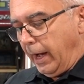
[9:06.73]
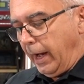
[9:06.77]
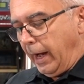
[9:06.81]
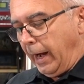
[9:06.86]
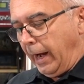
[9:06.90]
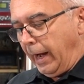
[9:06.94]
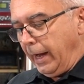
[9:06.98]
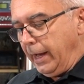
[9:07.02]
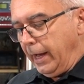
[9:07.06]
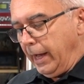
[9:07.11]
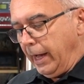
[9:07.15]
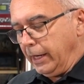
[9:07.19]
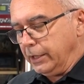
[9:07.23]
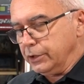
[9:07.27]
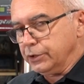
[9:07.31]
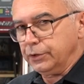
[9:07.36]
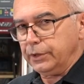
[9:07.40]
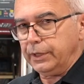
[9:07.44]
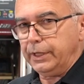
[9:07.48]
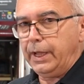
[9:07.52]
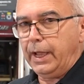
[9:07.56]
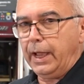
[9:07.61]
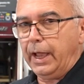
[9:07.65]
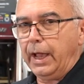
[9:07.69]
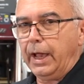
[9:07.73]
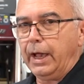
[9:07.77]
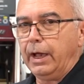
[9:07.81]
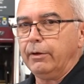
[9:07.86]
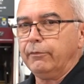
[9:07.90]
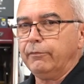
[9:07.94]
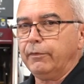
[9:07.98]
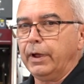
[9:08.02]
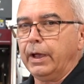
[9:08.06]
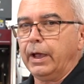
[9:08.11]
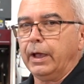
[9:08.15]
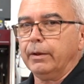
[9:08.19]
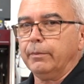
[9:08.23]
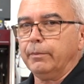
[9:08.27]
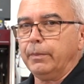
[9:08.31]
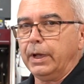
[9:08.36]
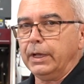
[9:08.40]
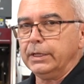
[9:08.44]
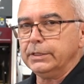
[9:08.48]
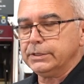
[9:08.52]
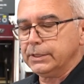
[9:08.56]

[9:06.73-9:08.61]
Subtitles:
I actually have on my